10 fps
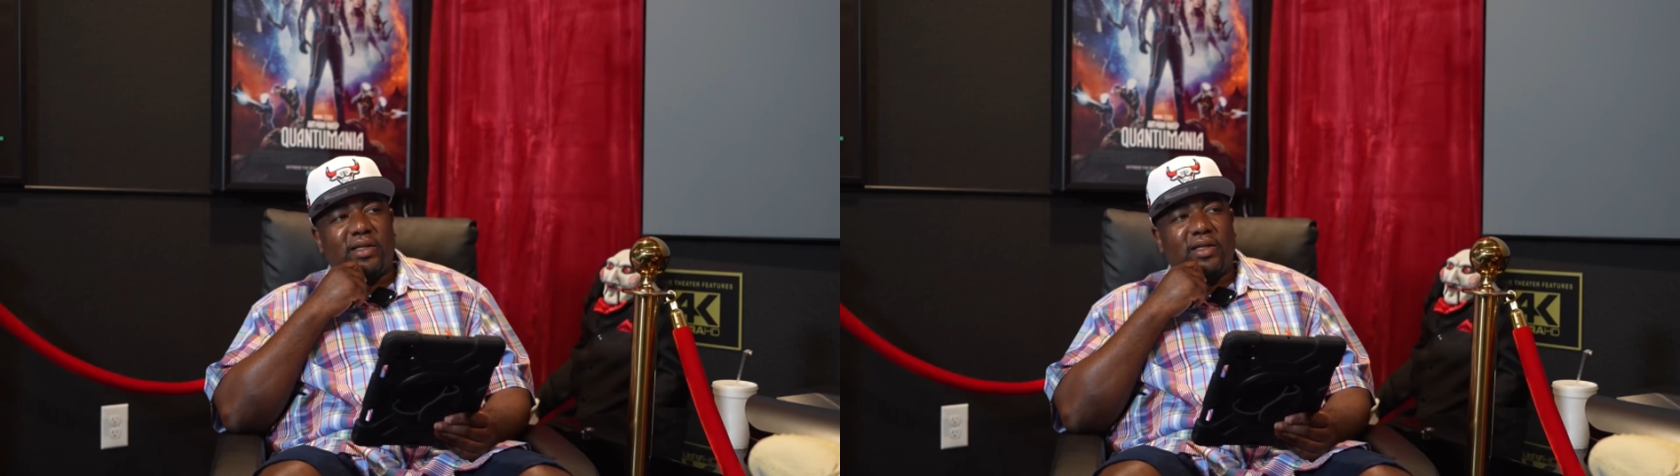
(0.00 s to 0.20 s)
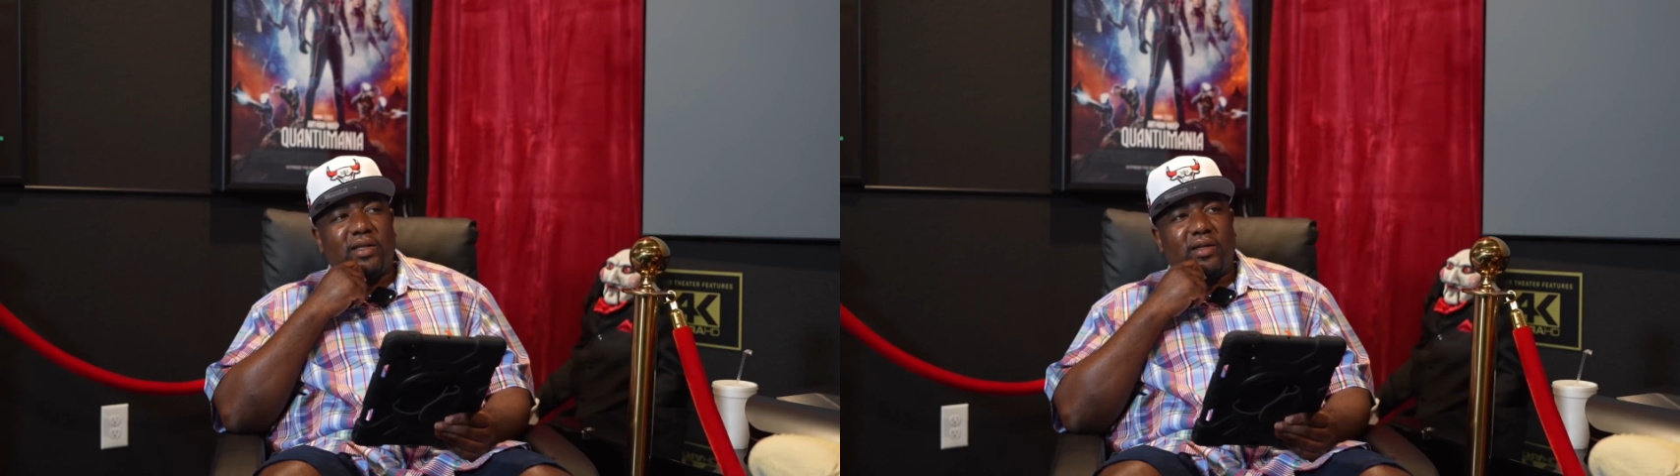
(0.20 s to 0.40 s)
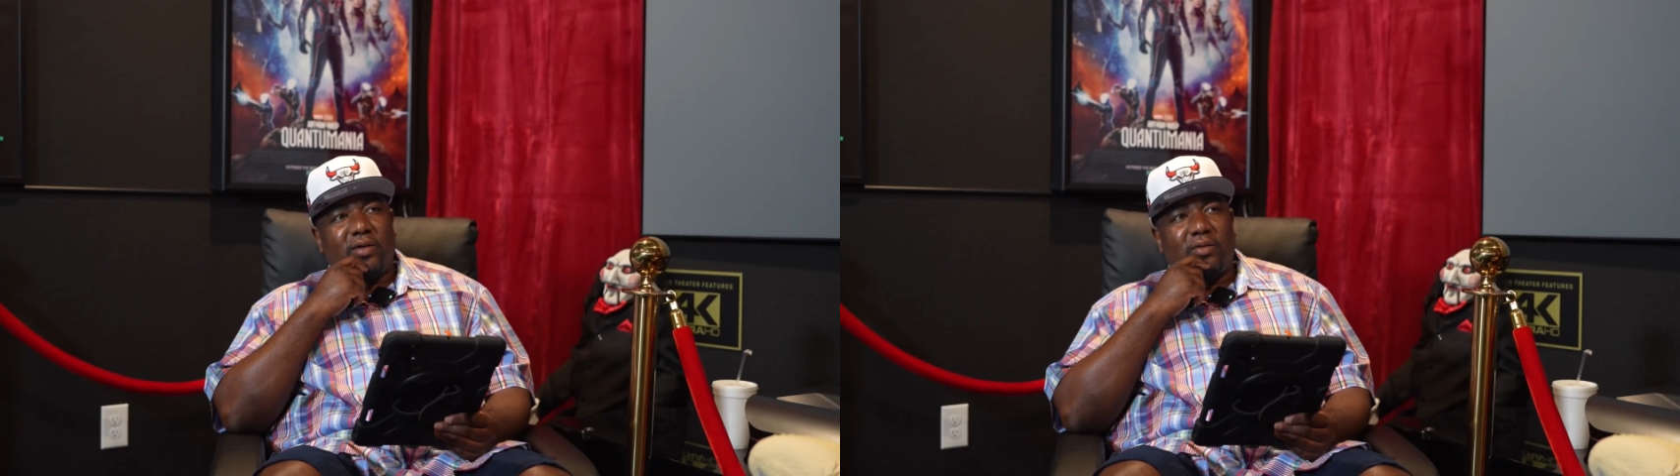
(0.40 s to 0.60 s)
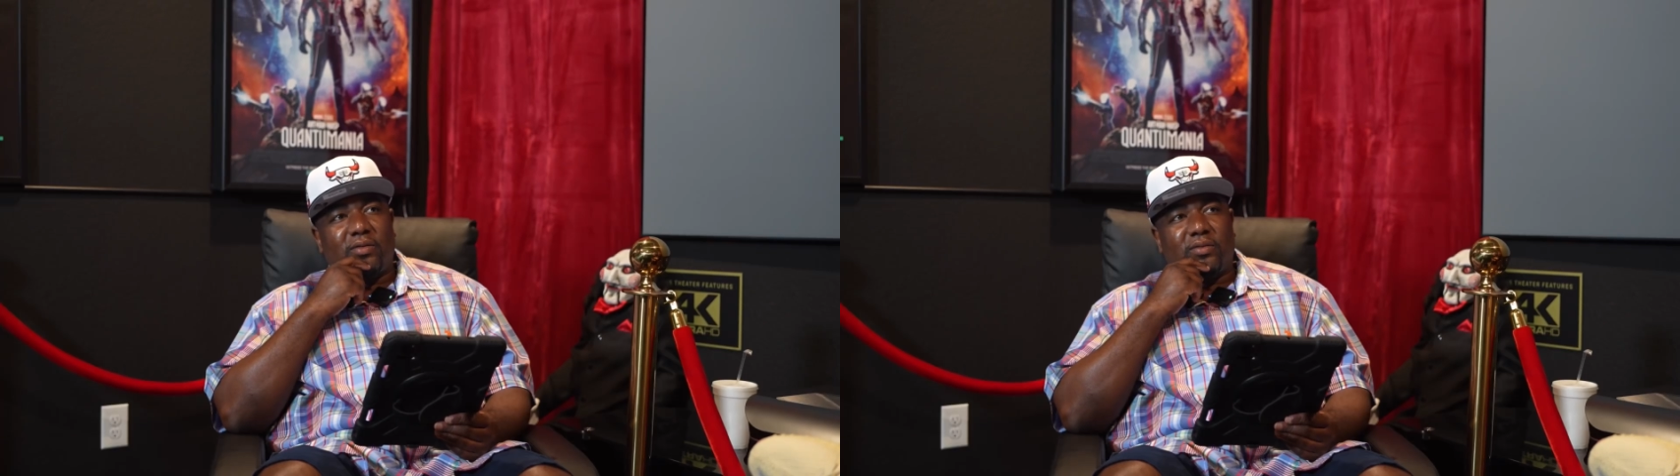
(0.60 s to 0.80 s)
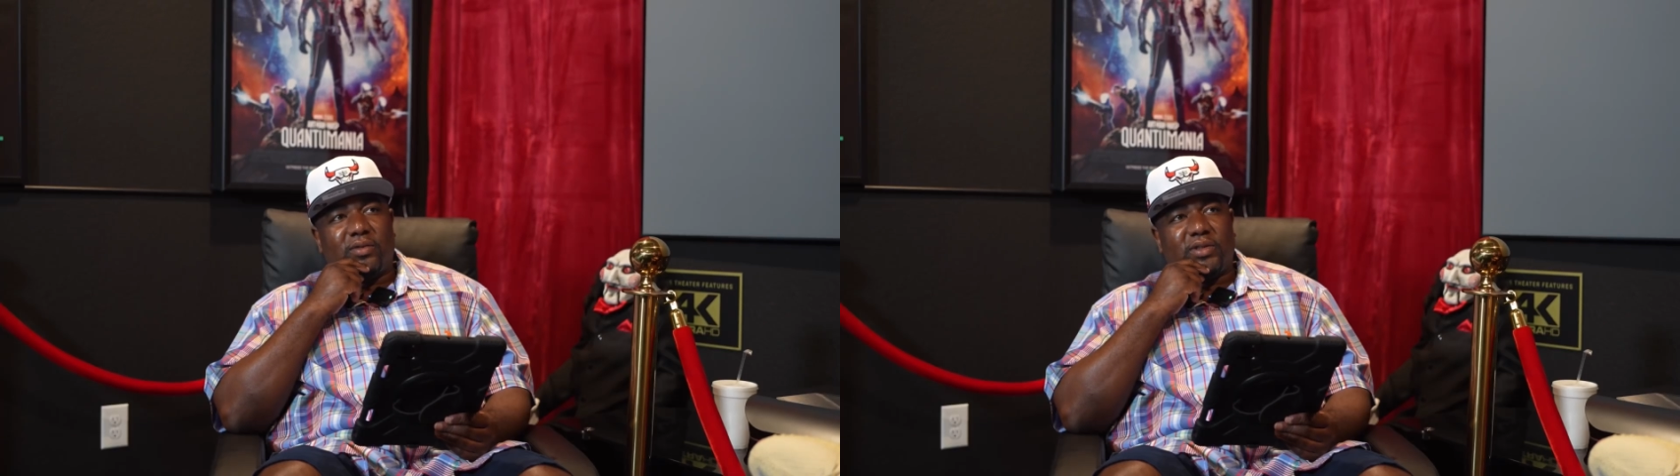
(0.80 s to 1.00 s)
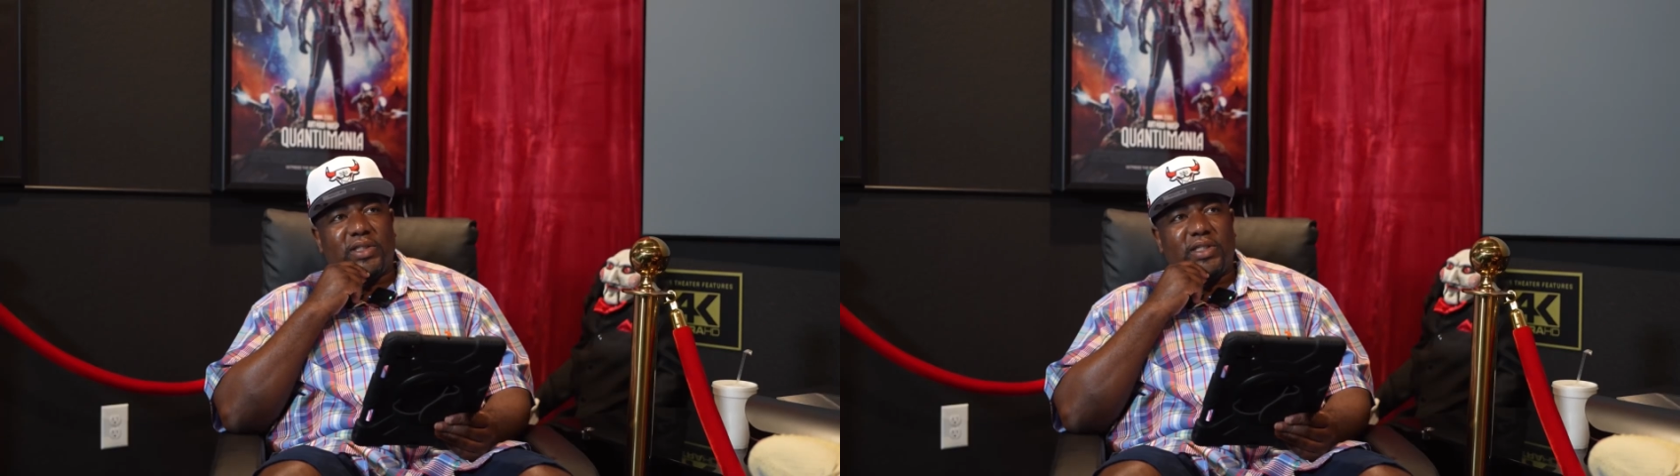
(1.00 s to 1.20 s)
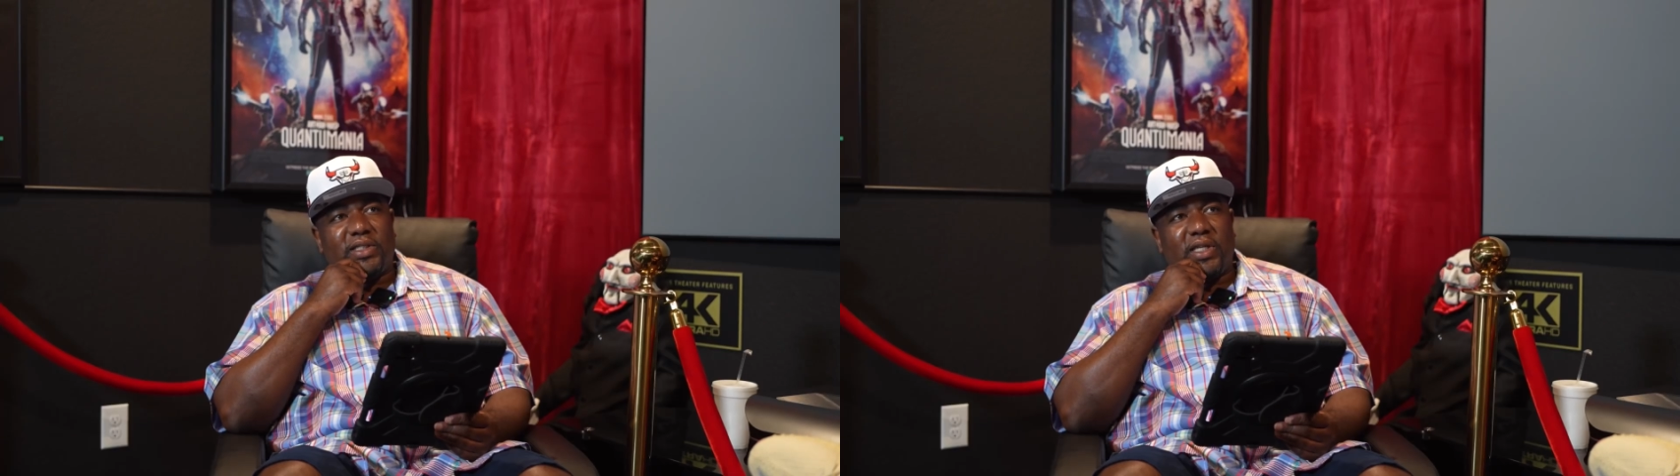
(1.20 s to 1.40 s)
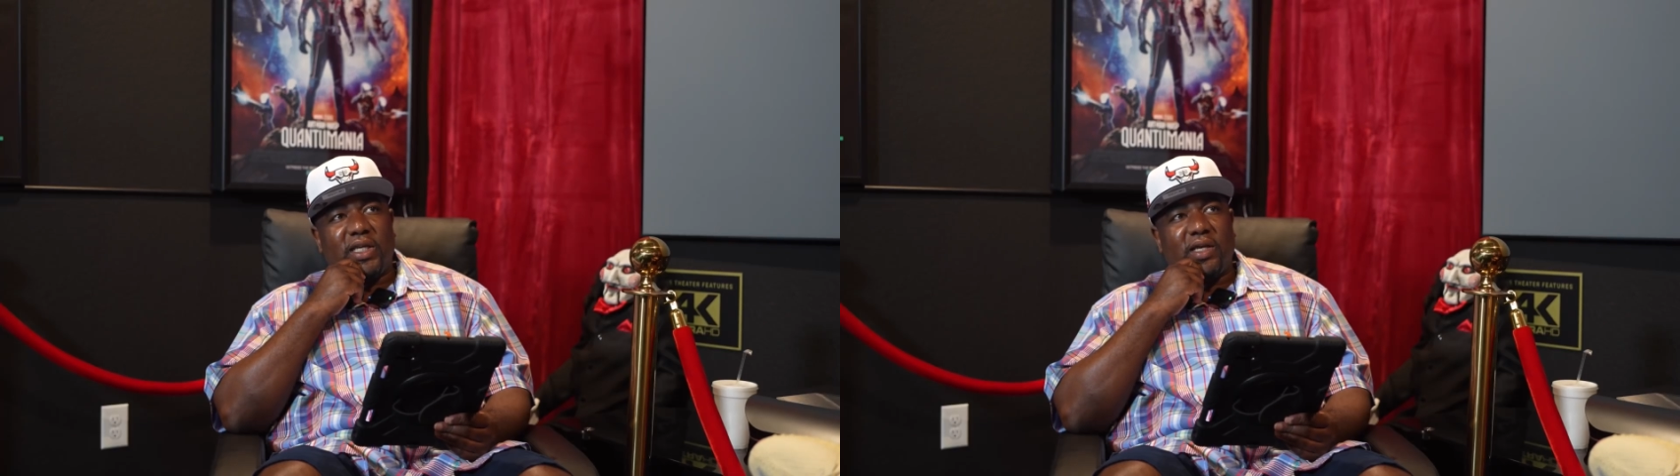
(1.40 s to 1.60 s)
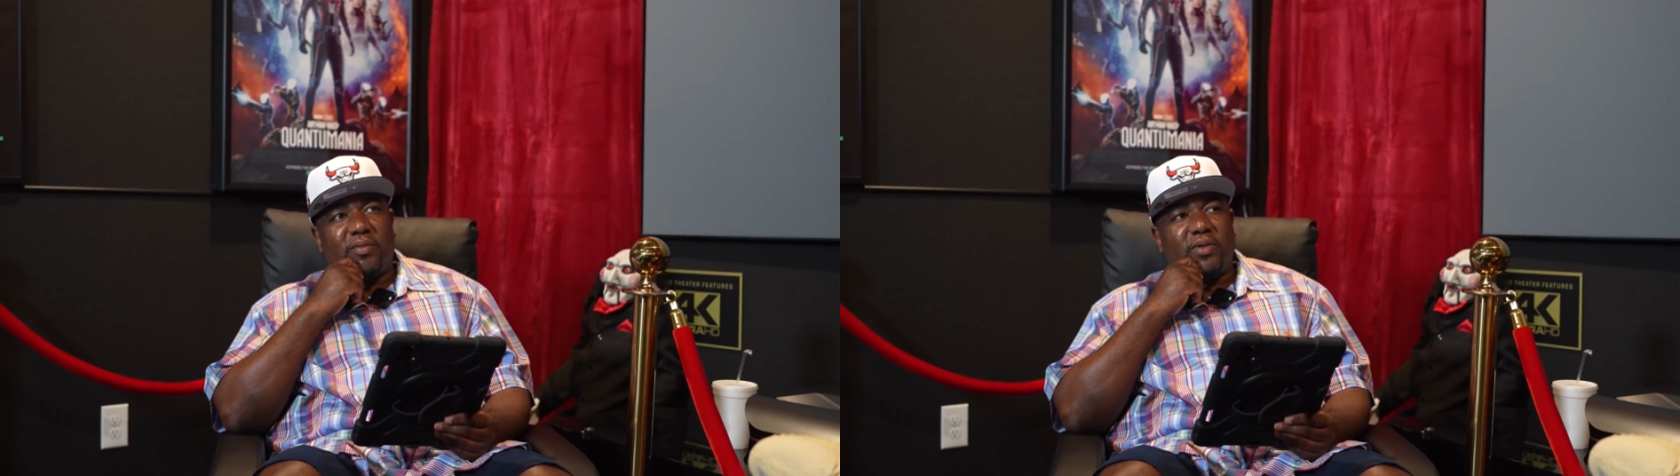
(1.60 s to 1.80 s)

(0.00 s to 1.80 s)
you know, she said,